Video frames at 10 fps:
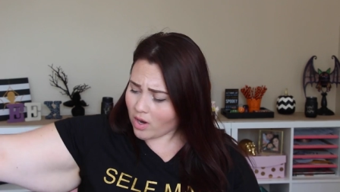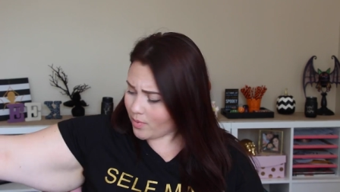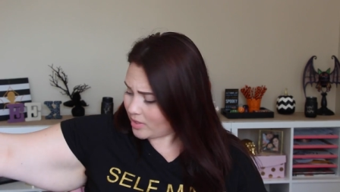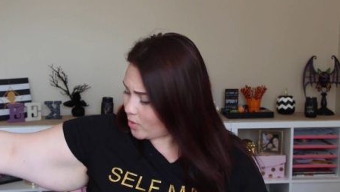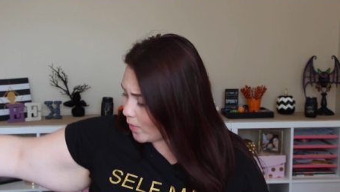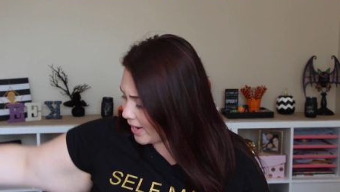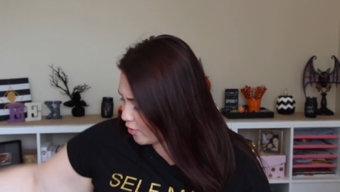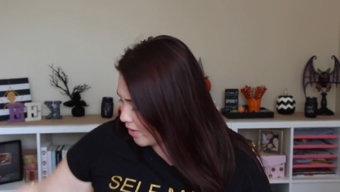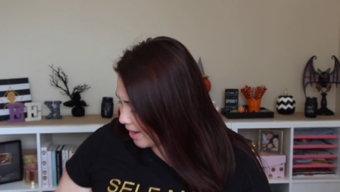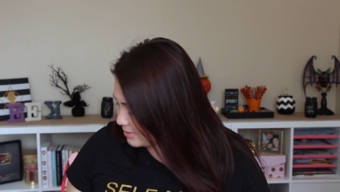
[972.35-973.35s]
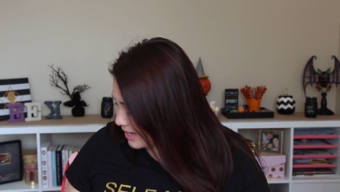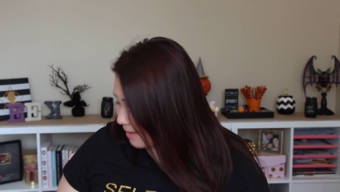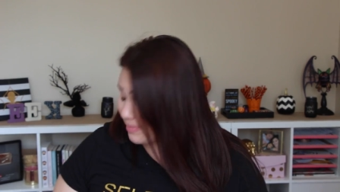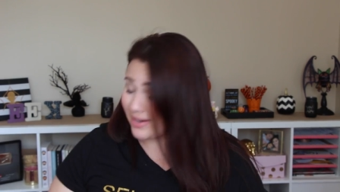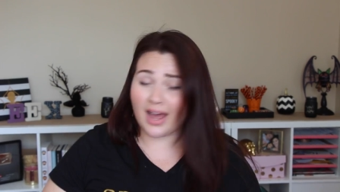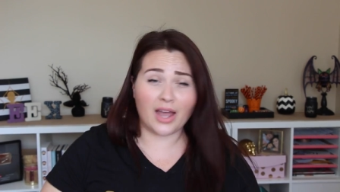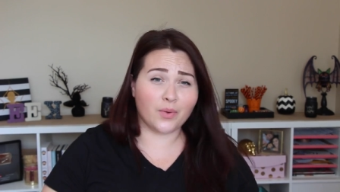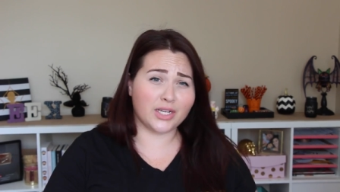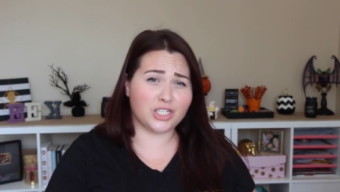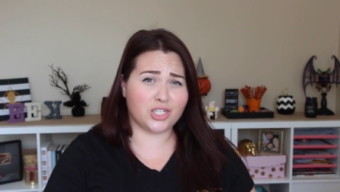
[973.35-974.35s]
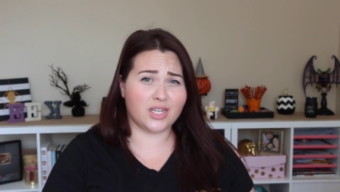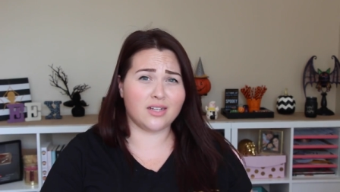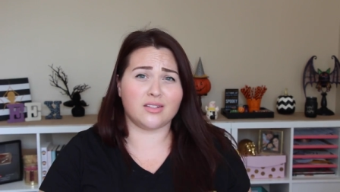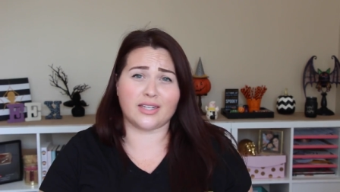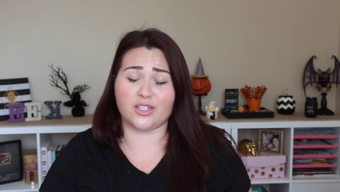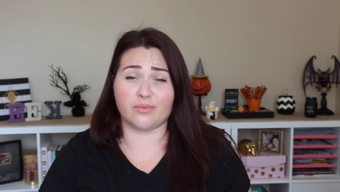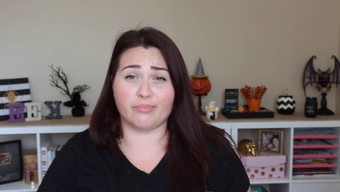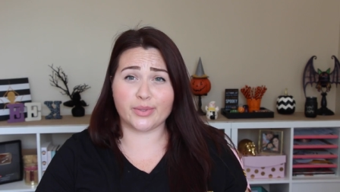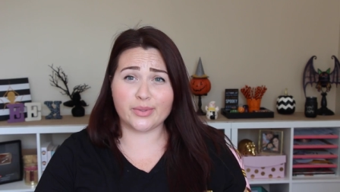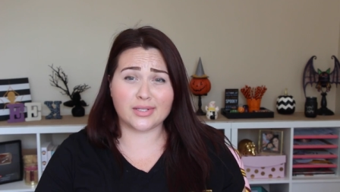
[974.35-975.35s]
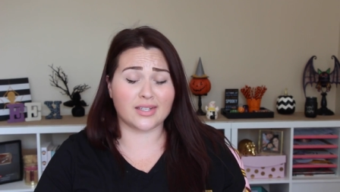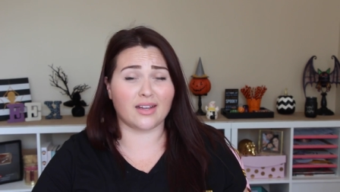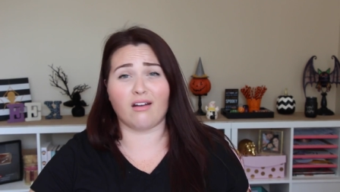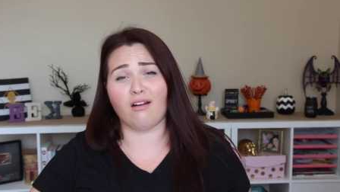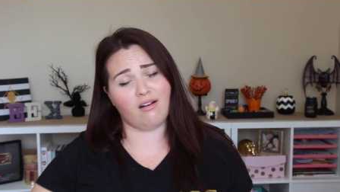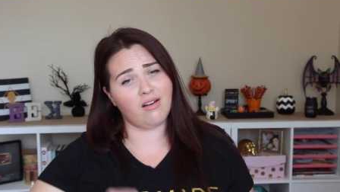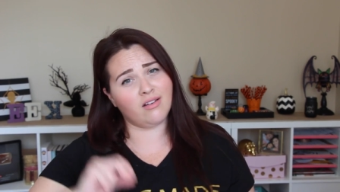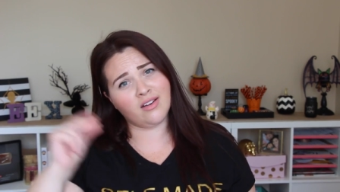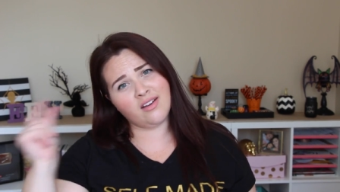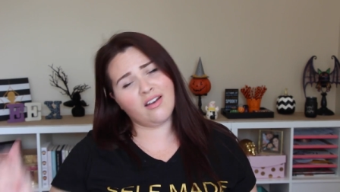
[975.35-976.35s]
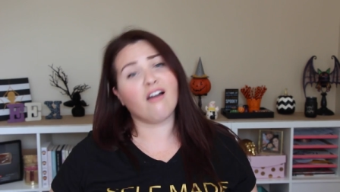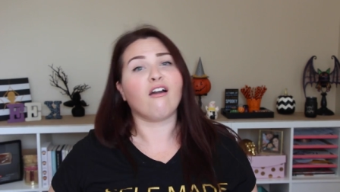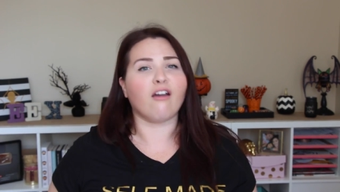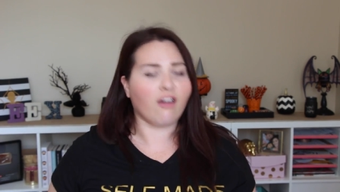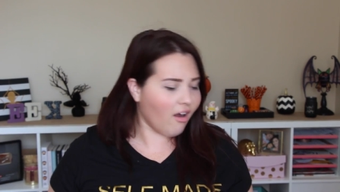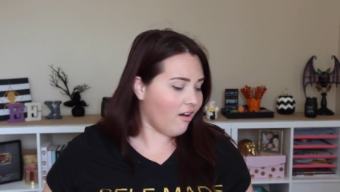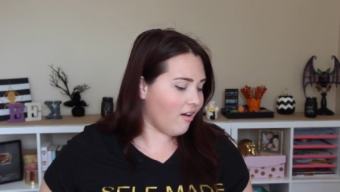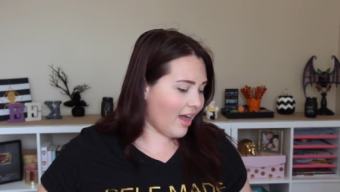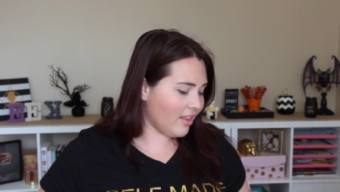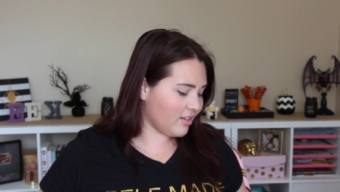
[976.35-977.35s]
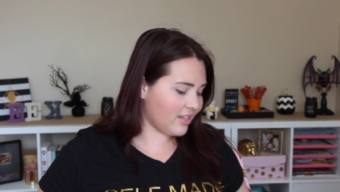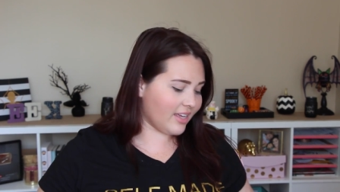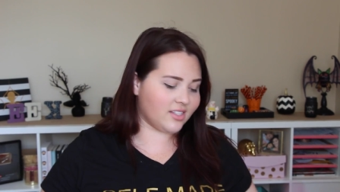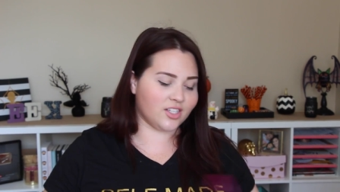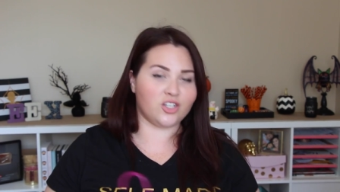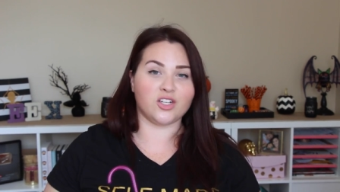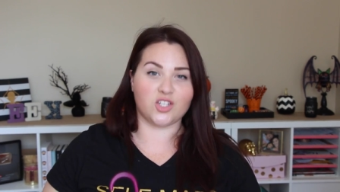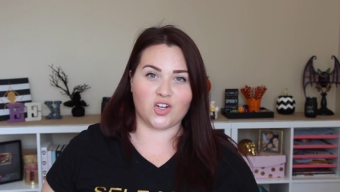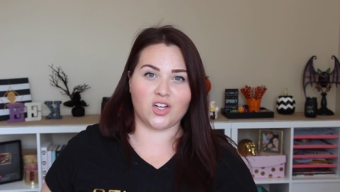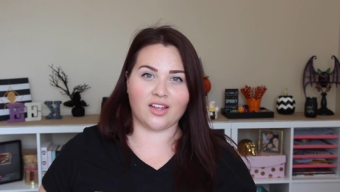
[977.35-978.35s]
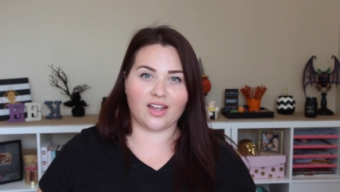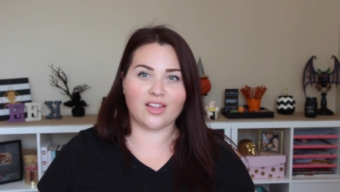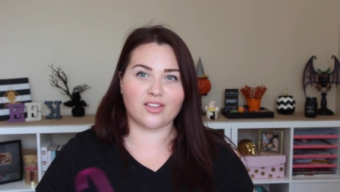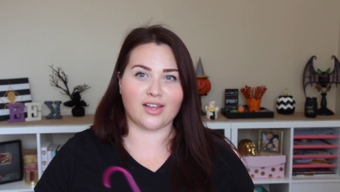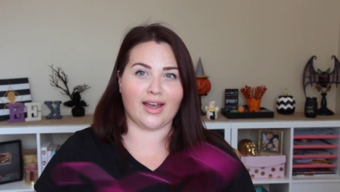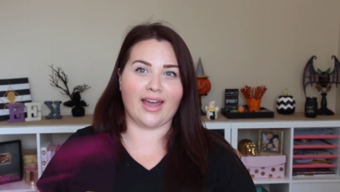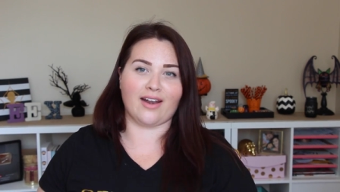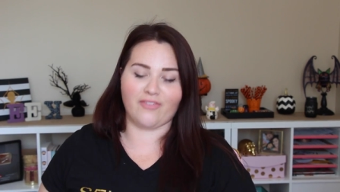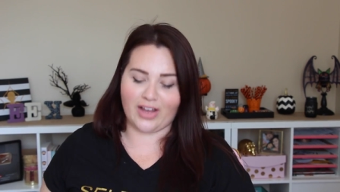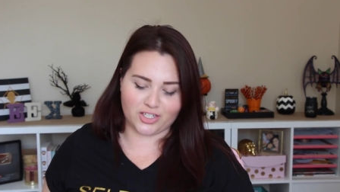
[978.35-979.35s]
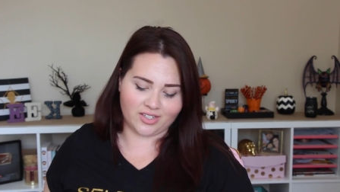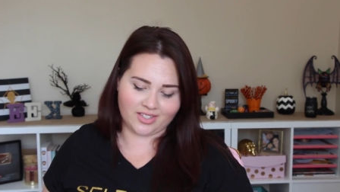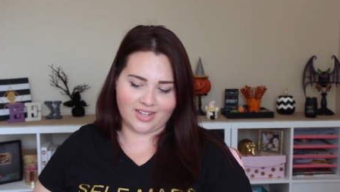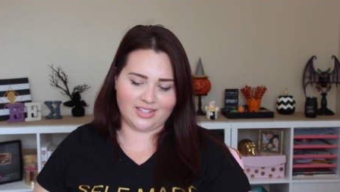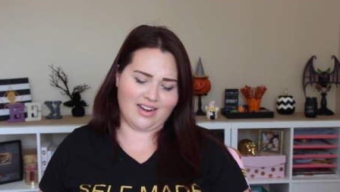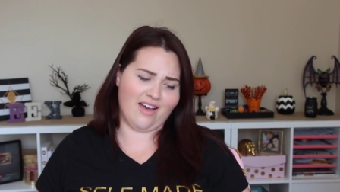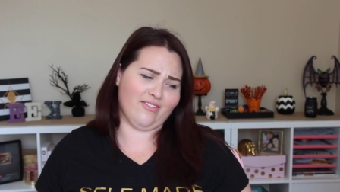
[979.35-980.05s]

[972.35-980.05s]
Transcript: wore it with a white crop top and high-waist jeans and some boots, and go. I looked like such an adult. Like I looked like I had a fashion sense, and